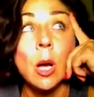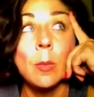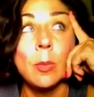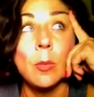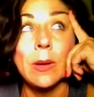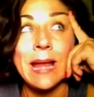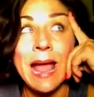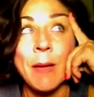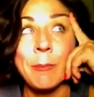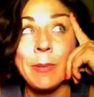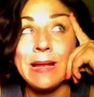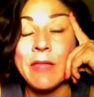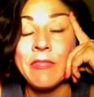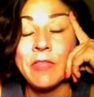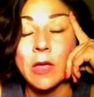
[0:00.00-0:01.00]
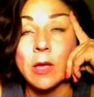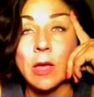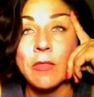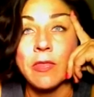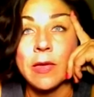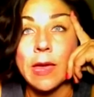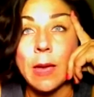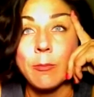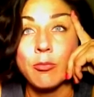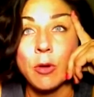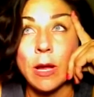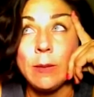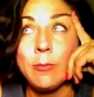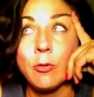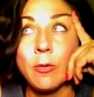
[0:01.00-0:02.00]
But what happened at the Gay
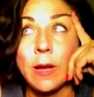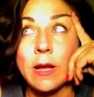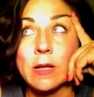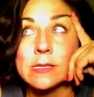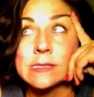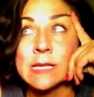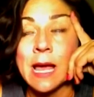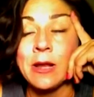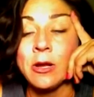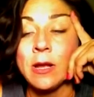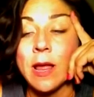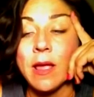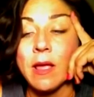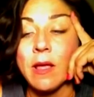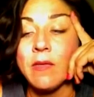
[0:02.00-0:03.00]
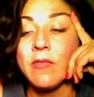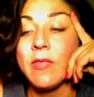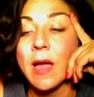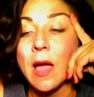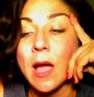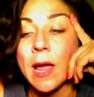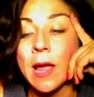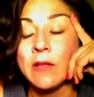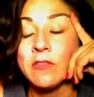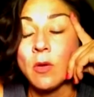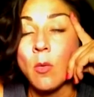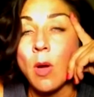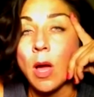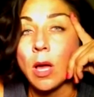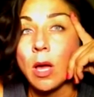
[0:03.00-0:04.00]
Pride Parade on Saturday is that I had to
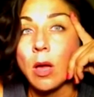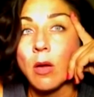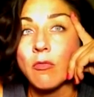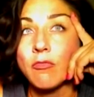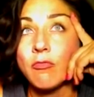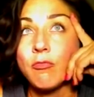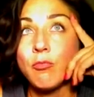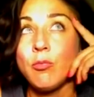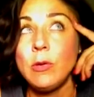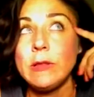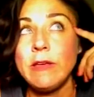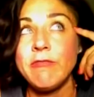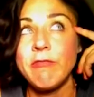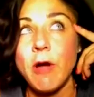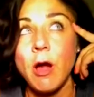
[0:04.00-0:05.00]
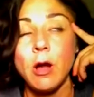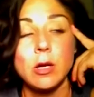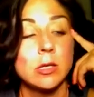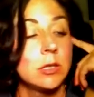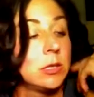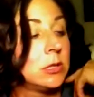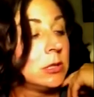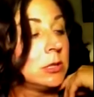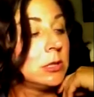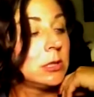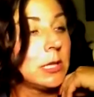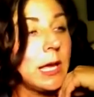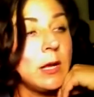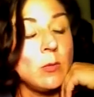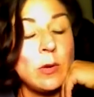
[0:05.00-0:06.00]
walk really far
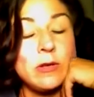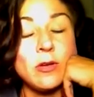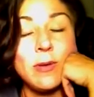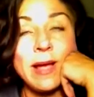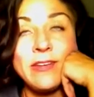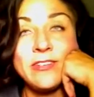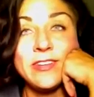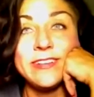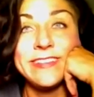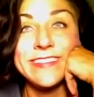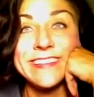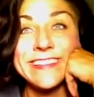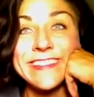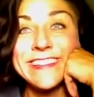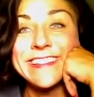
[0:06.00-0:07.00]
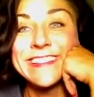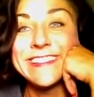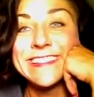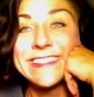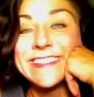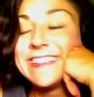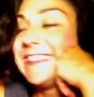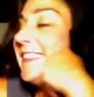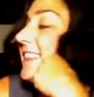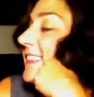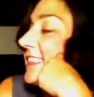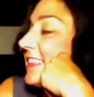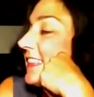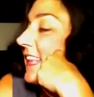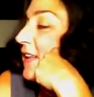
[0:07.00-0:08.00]
in one direction.
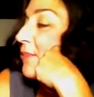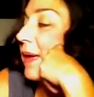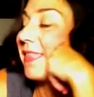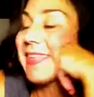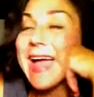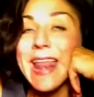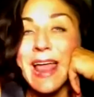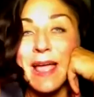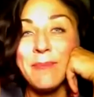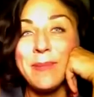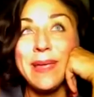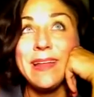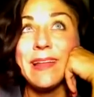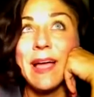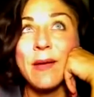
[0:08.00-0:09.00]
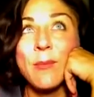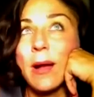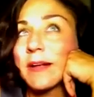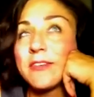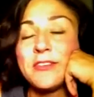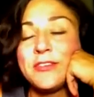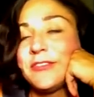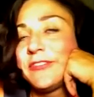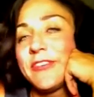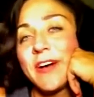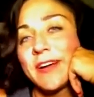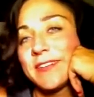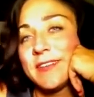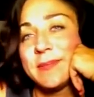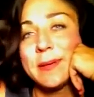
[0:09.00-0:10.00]
And by that, I mean I walked too
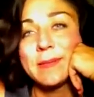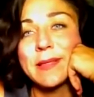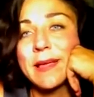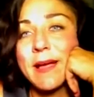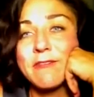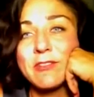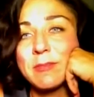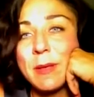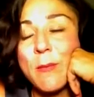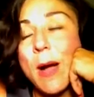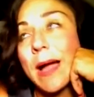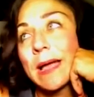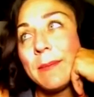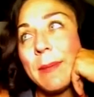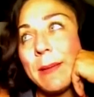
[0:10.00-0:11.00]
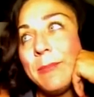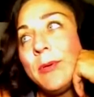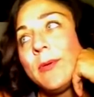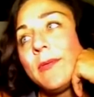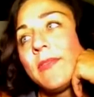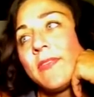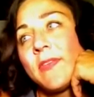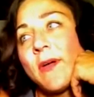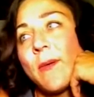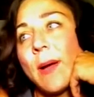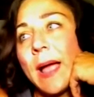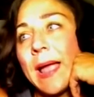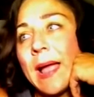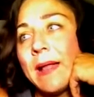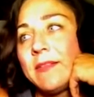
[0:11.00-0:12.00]
far to be able to comfortably walk in my boots, so
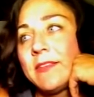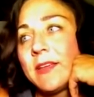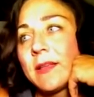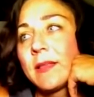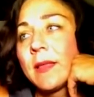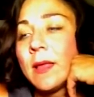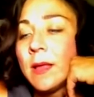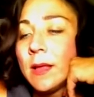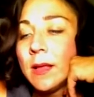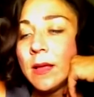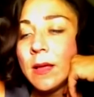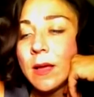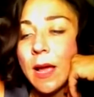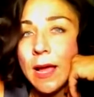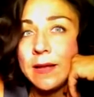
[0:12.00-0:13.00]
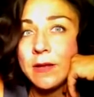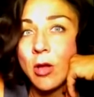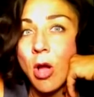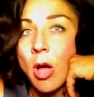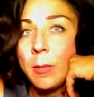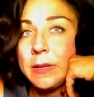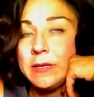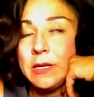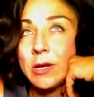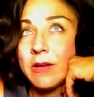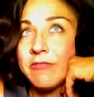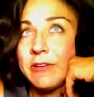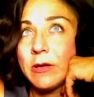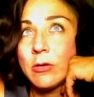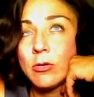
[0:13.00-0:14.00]
I had to commandeer
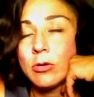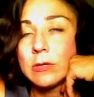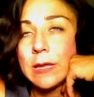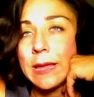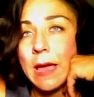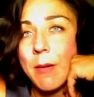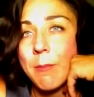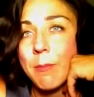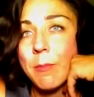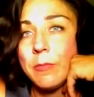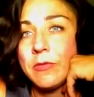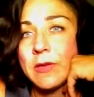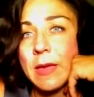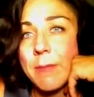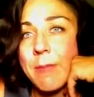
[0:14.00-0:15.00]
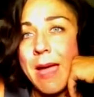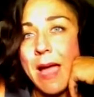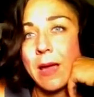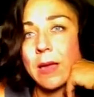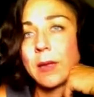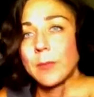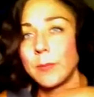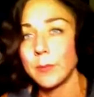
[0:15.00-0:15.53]
a vehicle to get back